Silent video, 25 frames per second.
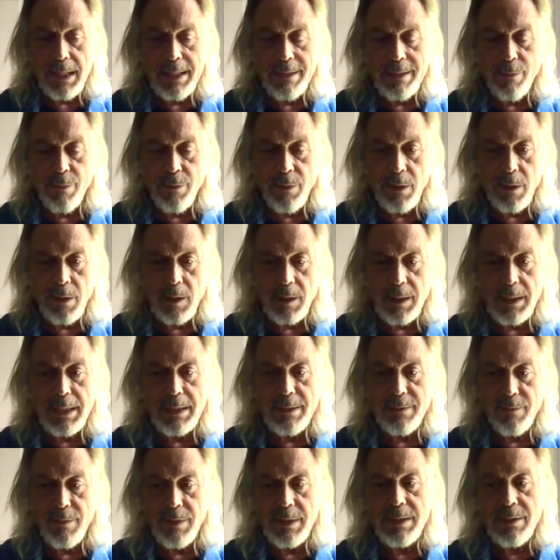thought,
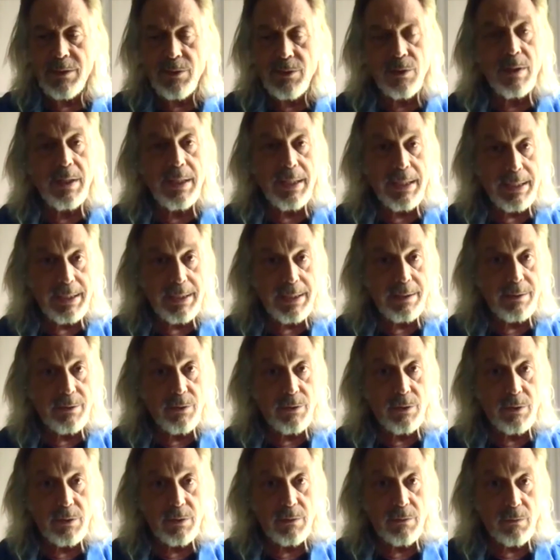and these
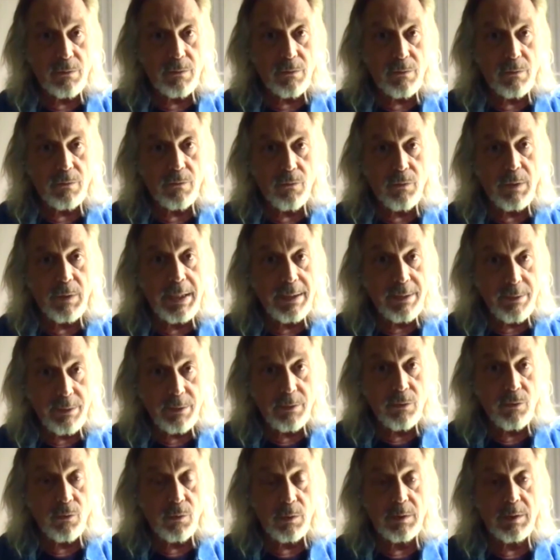days,
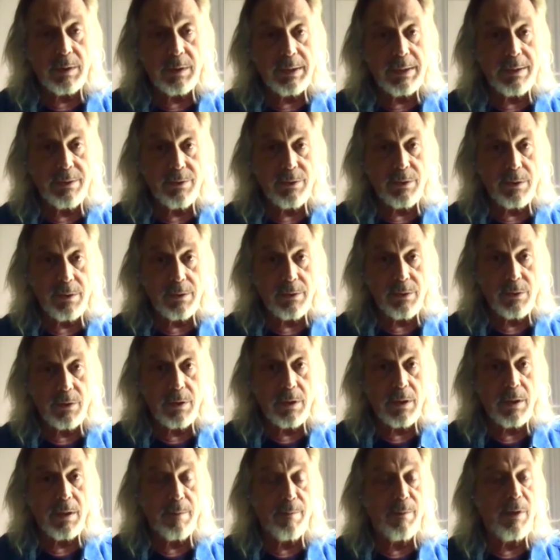record releases
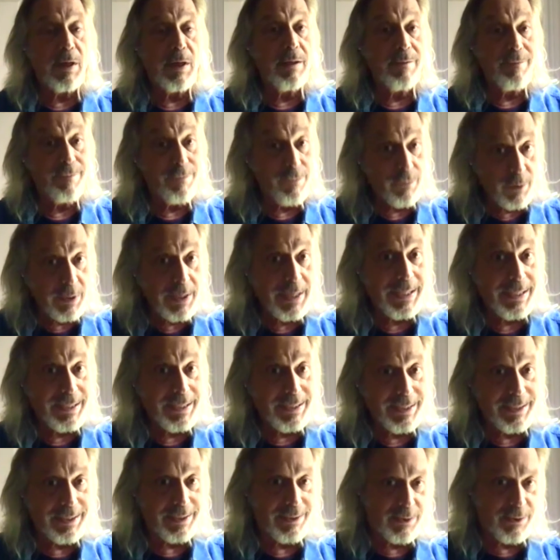come on
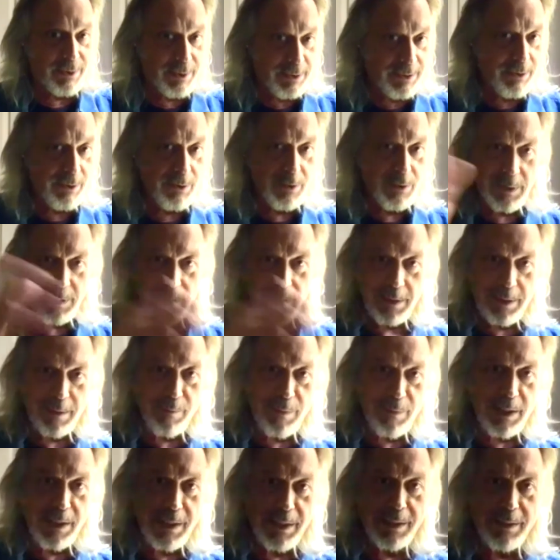Fridays. They used to
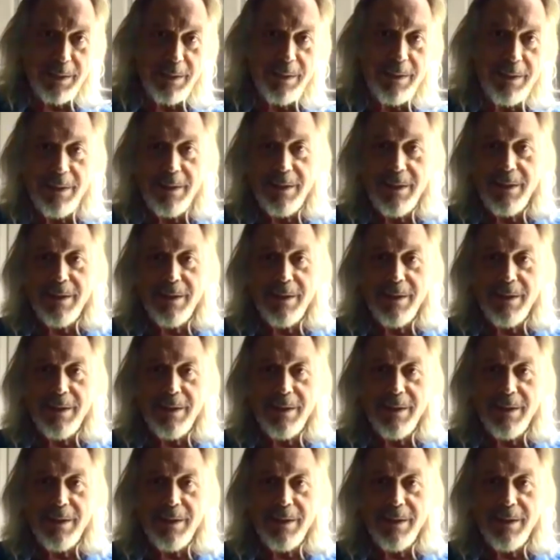come on,